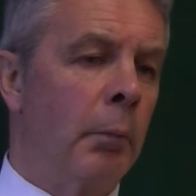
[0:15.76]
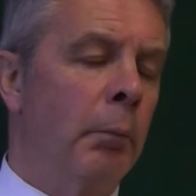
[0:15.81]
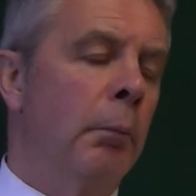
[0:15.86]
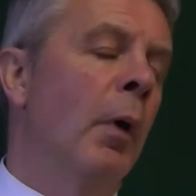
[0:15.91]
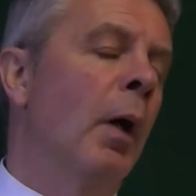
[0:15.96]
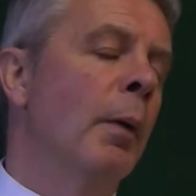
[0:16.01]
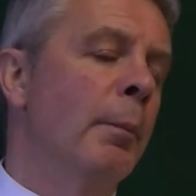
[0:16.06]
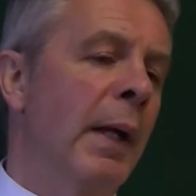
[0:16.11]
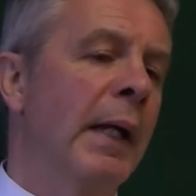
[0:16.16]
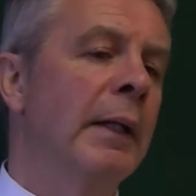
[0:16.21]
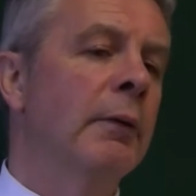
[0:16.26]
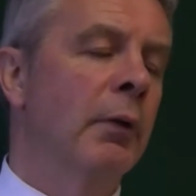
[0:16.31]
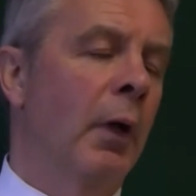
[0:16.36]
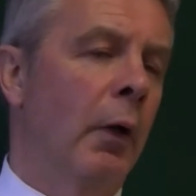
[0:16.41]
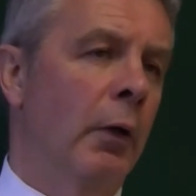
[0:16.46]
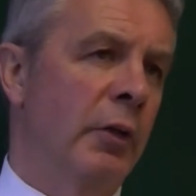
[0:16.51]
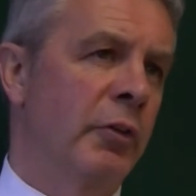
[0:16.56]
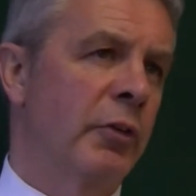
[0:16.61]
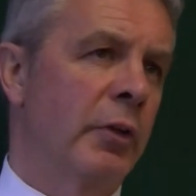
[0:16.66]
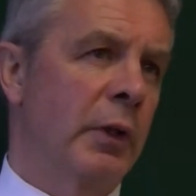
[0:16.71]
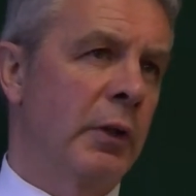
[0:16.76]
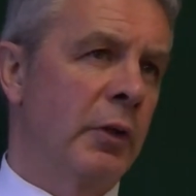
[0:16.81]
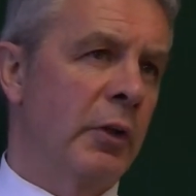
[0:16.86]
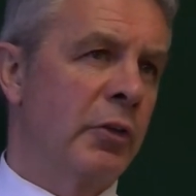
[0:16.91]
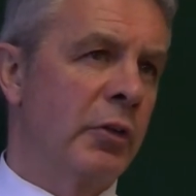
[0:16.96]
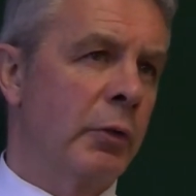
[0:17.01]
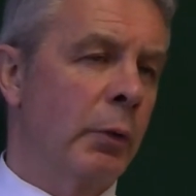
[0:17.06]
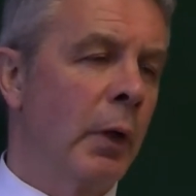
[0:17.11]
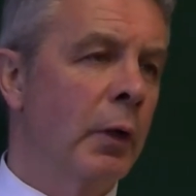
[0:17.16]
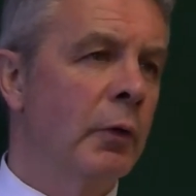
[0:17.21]
My main role is, is
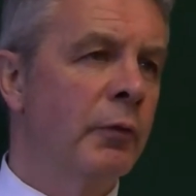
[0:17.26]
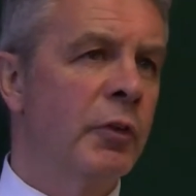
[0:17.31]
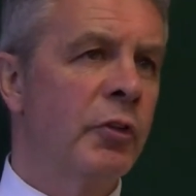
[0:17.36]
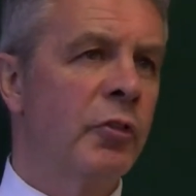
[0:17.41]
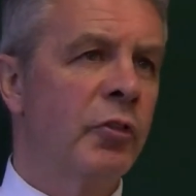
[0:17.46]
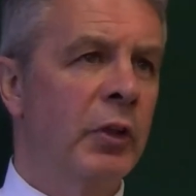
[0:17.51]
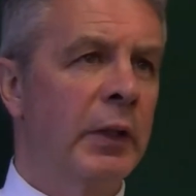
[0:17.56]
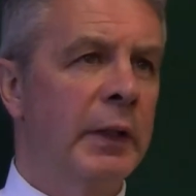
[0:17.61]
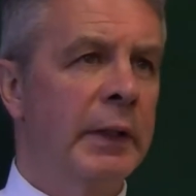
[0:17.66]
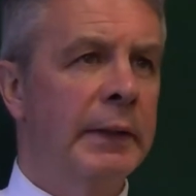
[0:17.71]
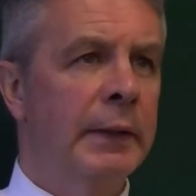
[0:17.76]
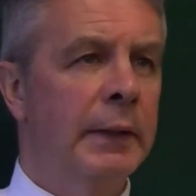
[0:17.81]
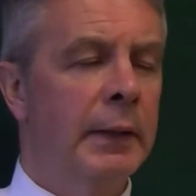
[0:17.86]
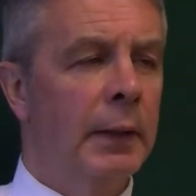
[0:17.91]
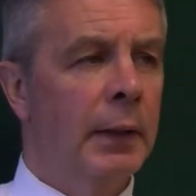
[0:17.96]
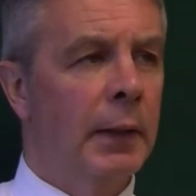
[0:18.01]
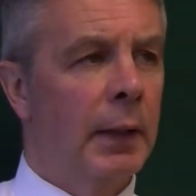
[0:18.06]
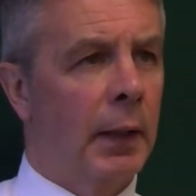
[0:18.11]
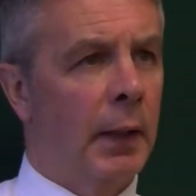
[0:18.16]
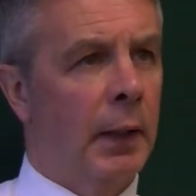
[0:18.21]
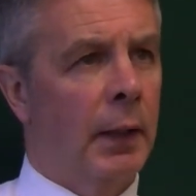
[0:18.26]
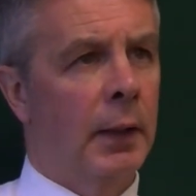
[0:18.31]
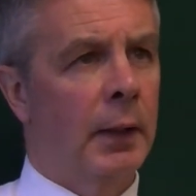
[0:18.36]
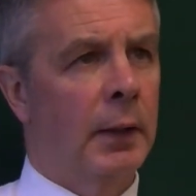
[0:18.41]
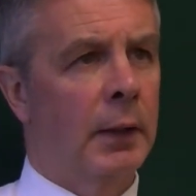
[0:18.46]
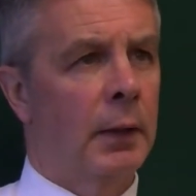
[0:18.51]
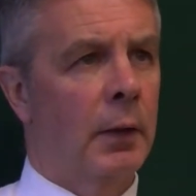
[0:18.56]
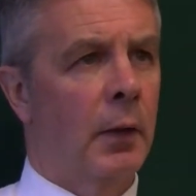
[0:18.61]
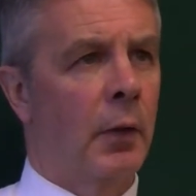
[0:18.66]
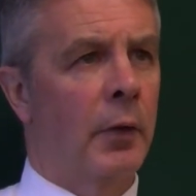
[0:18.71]
to oversee
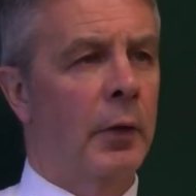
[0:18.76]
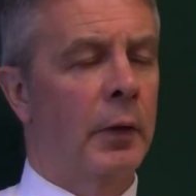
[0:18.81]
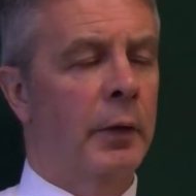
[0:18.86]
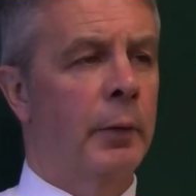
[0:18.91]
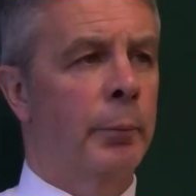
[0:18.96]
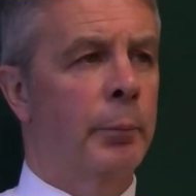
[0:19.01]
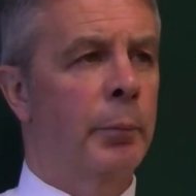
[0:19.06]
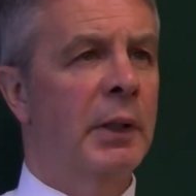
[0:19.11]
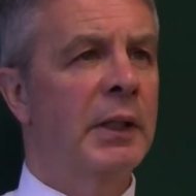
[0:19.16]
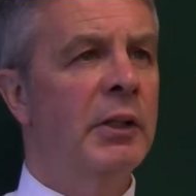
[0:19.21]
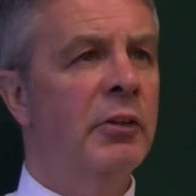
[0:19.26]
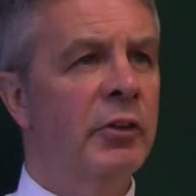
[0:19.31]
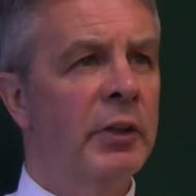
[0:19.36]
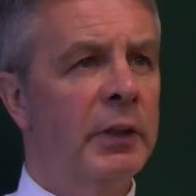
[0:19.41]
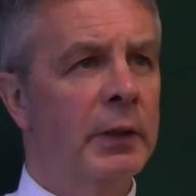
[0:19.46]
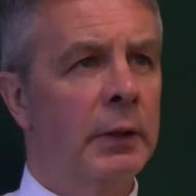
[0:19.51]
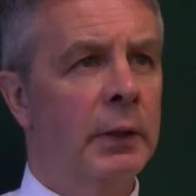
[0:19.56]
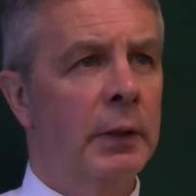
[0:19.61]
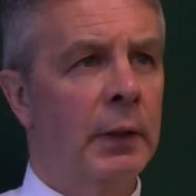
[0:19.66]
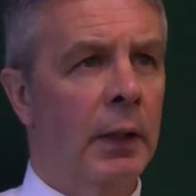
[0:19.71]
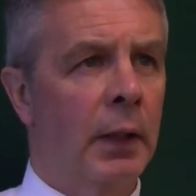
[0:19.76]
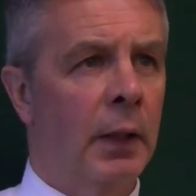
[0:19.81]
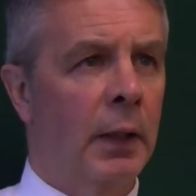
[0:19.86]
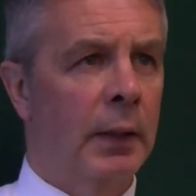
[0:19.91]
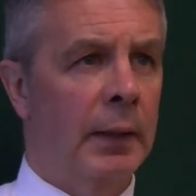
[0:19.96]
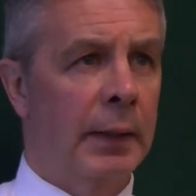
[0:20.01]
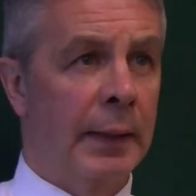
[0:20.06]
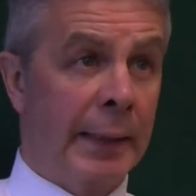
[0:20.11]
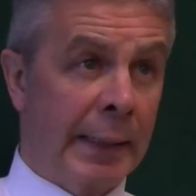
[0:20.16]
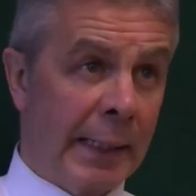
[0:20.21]
uh, the, the policing uh,
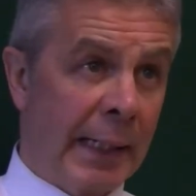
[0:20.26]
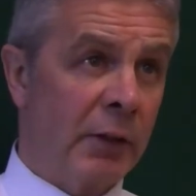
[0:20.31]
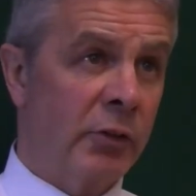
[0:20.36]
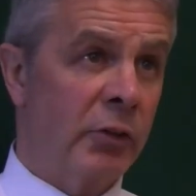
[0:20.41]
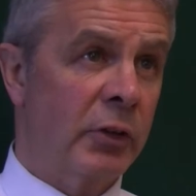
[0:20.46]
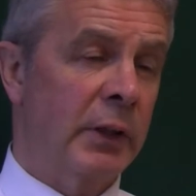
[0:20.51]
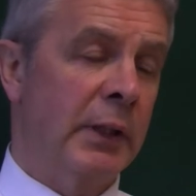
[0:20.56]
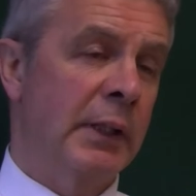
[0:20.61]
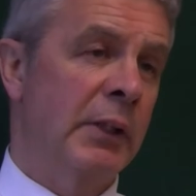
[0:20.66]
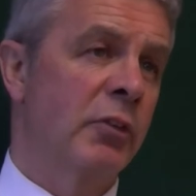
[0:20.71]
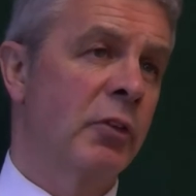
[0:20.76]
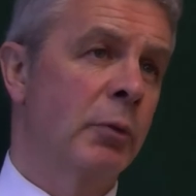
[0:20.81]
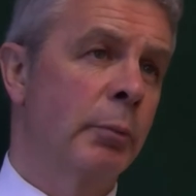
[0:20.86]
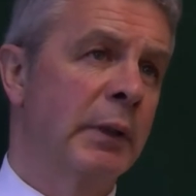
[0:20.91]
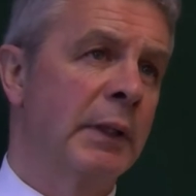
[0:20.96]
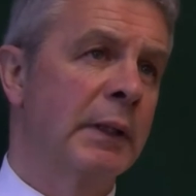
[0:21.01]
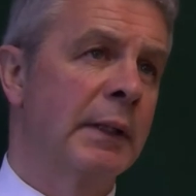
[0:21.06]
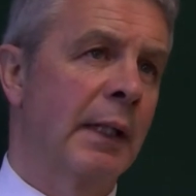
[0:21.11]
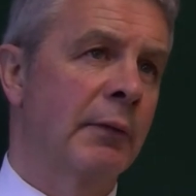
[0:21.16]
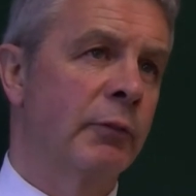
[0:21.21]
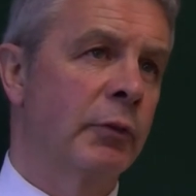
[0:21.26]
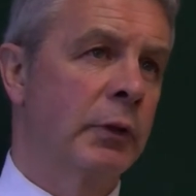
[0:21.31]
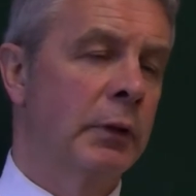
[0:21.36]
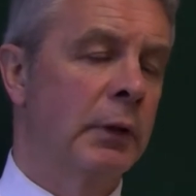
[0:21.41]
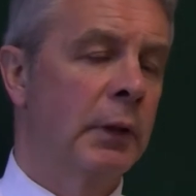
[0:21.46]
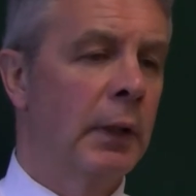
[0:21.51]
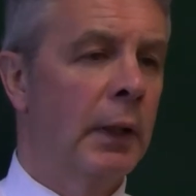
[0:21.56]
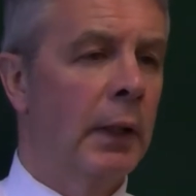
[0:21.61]
in Exeter Eastern Mid Devon,